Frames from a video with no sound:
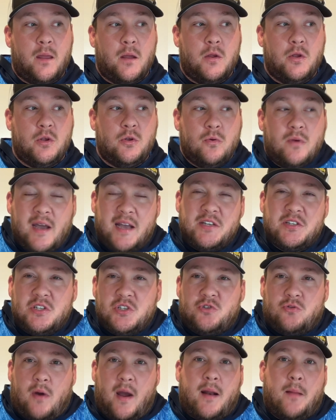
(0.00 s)
You guys should
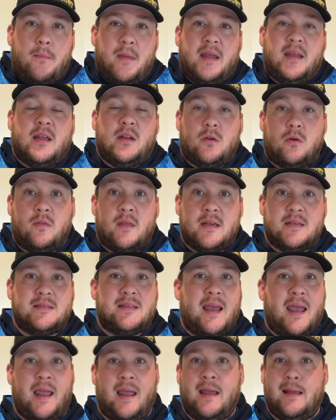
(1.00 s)
try to make it do this.
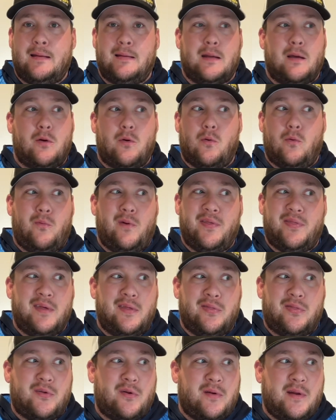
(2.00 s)
And
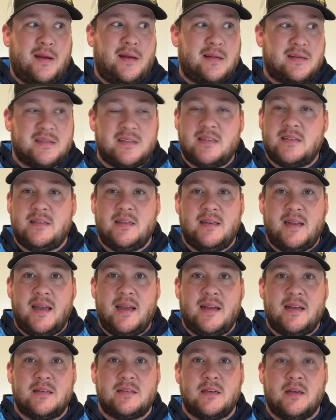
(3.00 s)
within 30 to 60
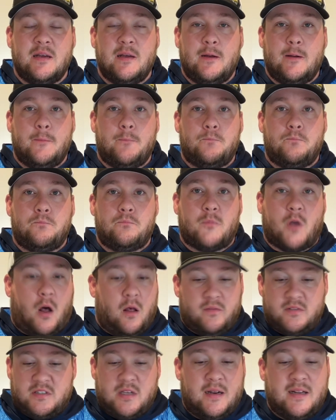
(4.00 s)
days, all
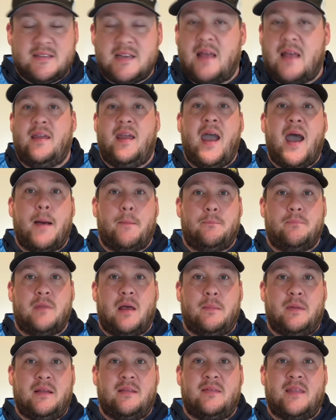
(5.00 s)
of a sudden it's app. I
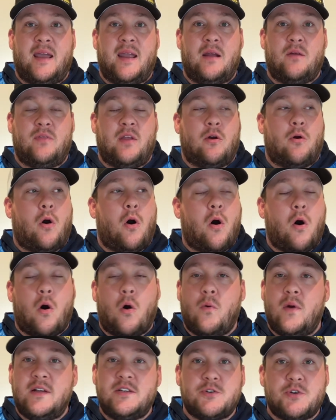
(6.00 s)
mean, they're
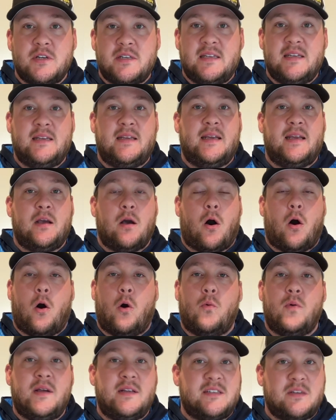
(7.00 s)
always critiquing,
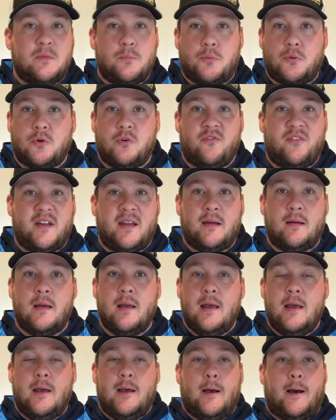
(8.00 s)
always improving.
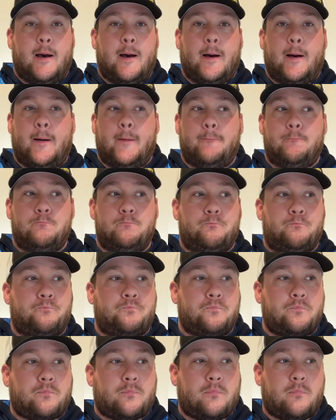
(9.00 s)
I
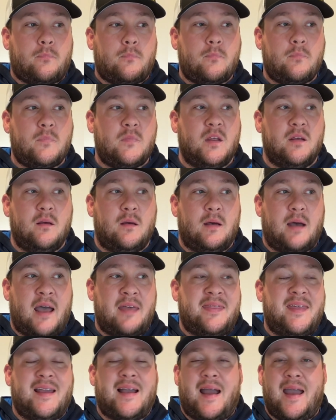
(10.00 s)

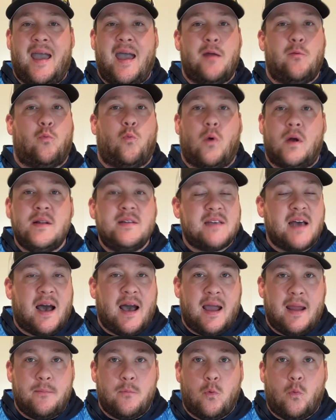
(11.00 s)
think I had one
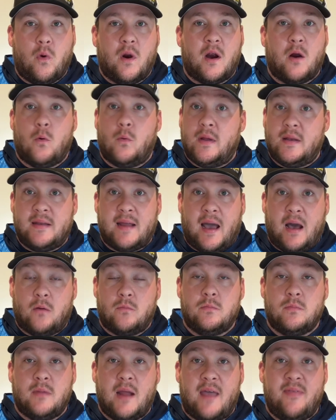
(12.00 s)
time where it went down,
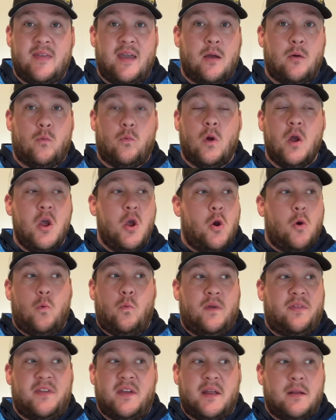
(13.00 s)
and
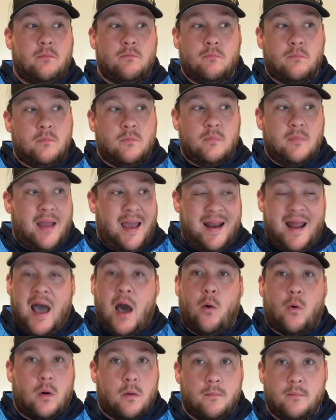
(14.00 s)
within an
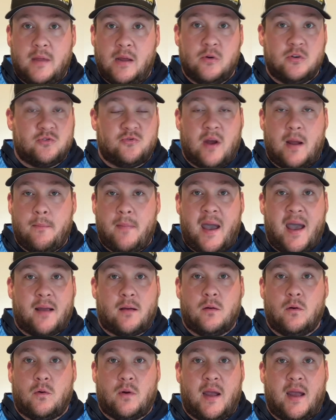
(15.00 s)
hour, it was right
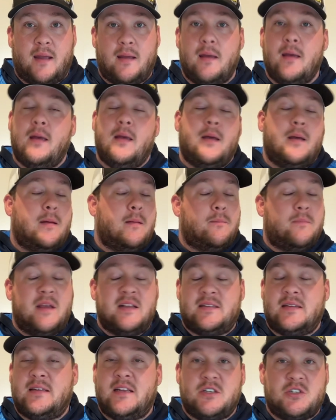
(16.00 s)
back. Okay.
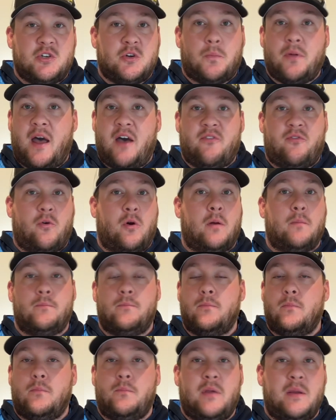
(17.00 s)
It's a digital platform.
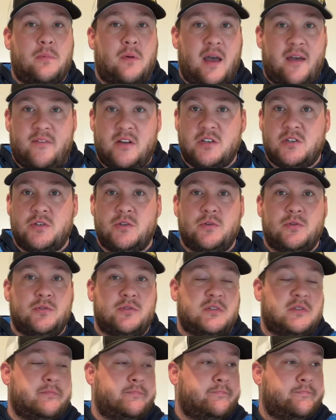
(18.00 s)
People have
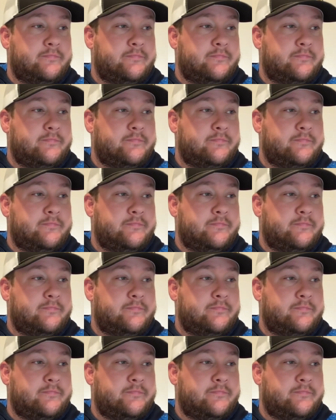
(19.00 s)
issues.